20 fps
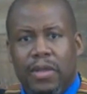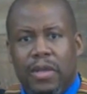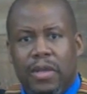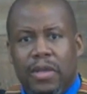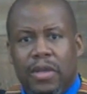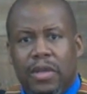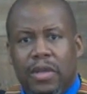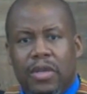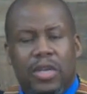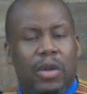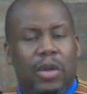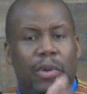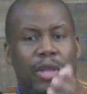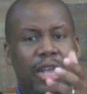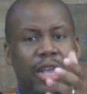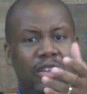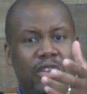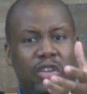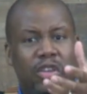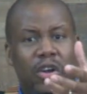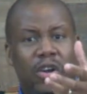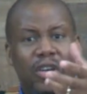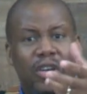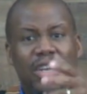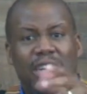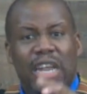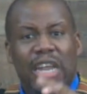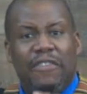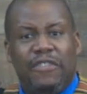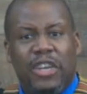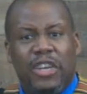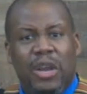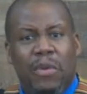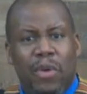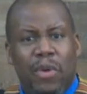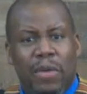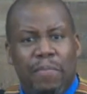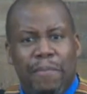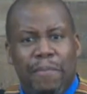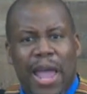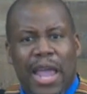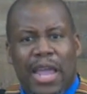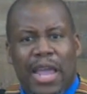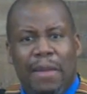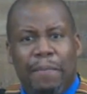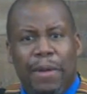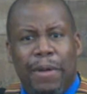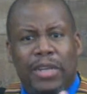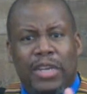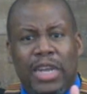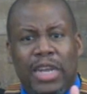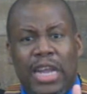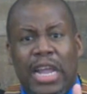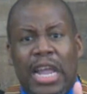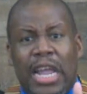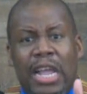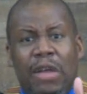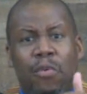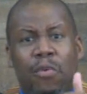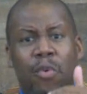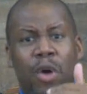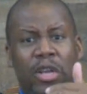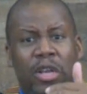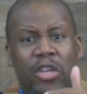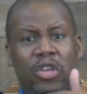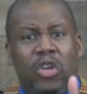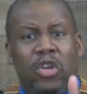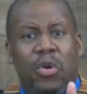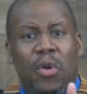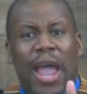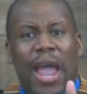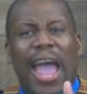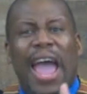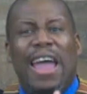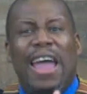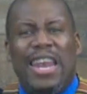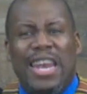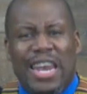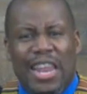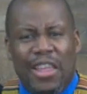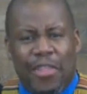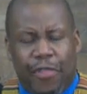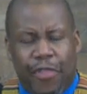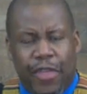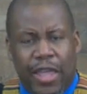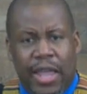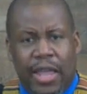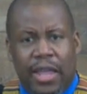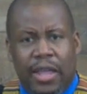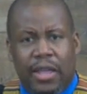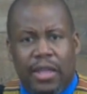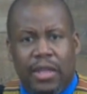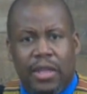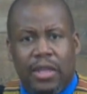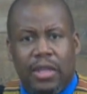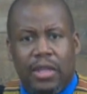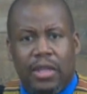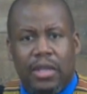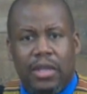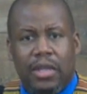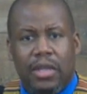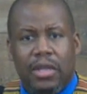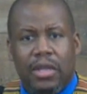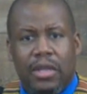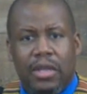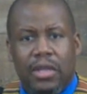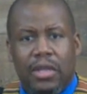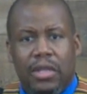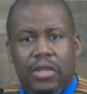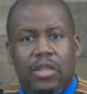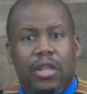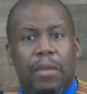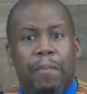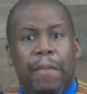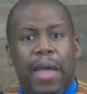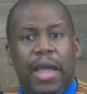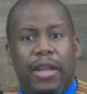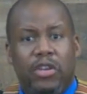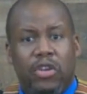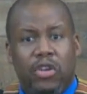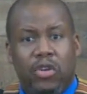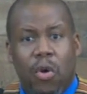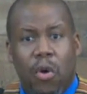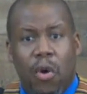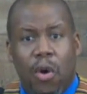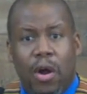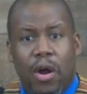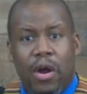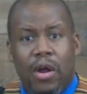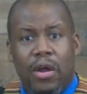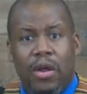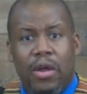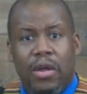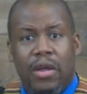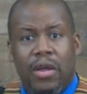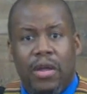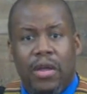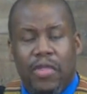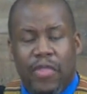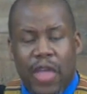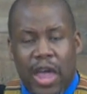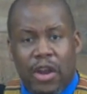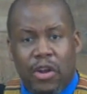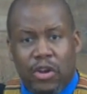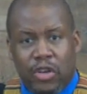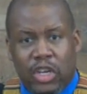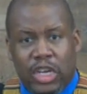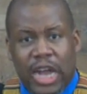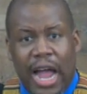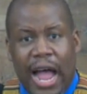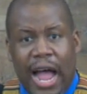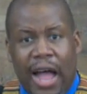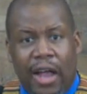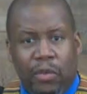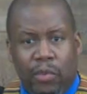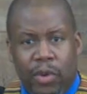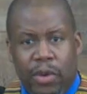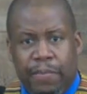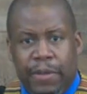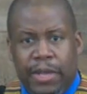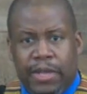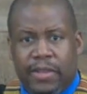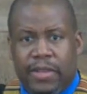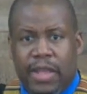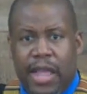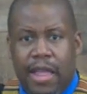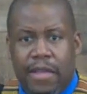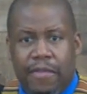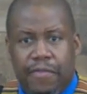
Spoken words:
She was uncertain if she would make it, but she would do anything to make sure that her child would be safe.